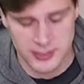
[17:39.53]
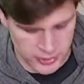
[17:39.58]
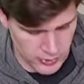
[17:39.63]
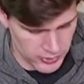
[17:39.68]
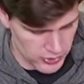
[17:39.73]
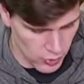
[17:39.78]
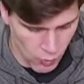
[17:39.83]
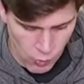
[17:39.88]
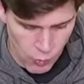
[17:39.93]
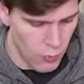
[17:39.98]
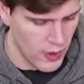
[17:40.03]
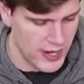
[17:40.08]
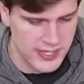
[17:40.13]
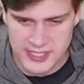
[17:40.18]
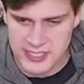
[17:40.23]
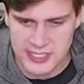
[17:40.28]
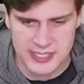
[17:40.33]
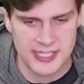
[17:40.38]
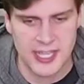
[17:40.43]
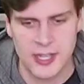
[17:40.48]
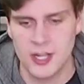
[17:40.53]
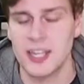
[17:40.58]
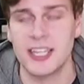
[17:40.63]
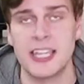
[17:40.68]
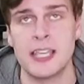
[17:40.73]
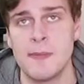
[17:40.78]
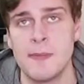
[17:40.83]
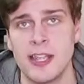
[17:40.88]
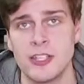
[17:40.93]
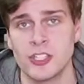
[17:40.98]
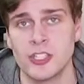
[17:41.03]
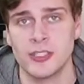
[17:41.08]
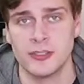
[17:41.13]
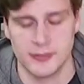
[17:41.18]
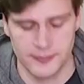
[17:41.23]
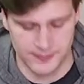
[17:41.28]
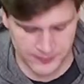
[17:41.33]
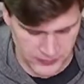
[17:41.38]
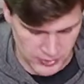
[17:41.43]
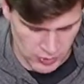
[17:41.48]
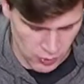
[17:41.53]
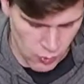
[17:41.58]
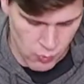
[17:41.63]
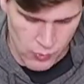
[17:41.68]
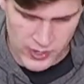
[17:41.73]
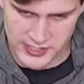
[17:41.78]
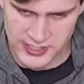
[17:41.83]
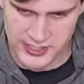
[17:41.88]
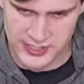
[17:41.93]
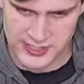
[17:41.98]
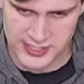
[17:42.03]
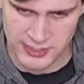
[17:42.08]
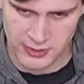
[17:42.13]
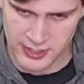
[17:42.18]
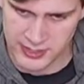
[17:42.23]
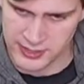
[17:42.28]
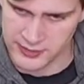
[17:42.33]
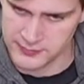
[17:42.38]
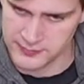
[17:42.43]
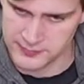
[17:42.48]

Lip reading: So it's always going to sound like E major. Always going to sound like it.